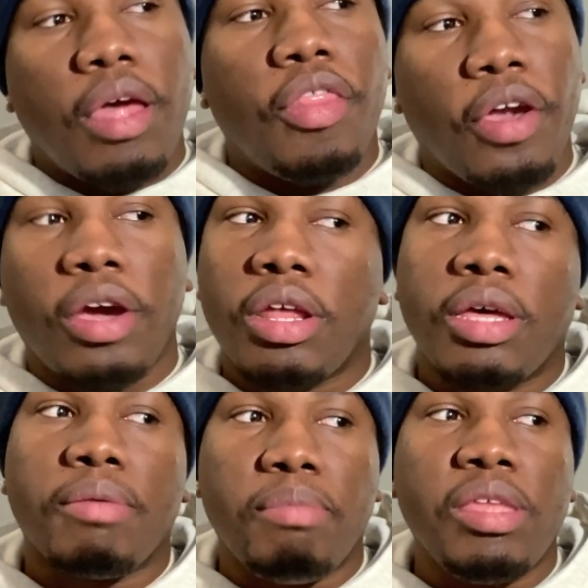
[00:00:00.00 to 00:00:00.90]

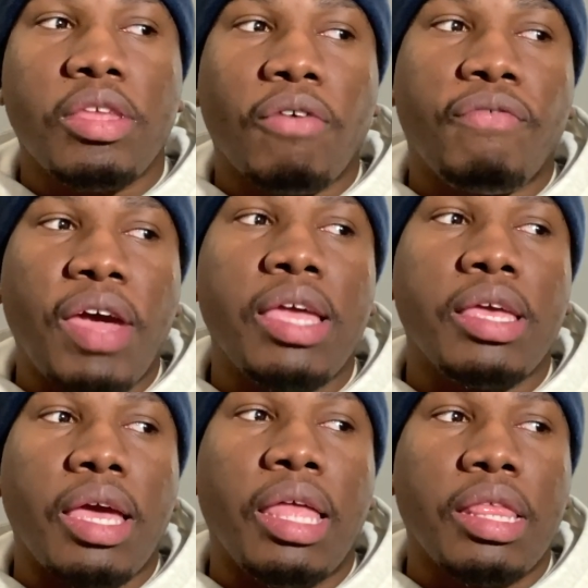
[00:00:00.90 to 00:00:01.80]
their
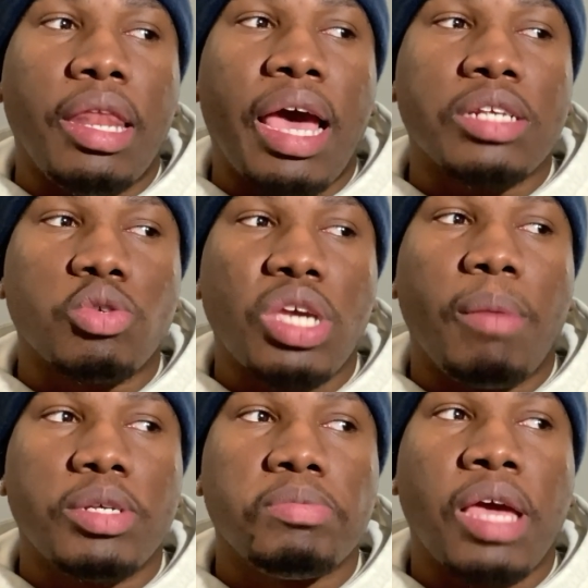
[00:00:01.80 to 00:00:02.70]
fate in the national
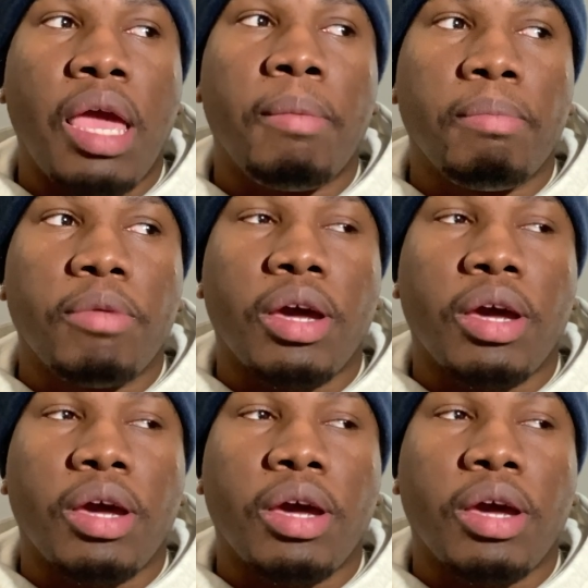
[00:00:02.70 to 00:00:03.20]
championship game.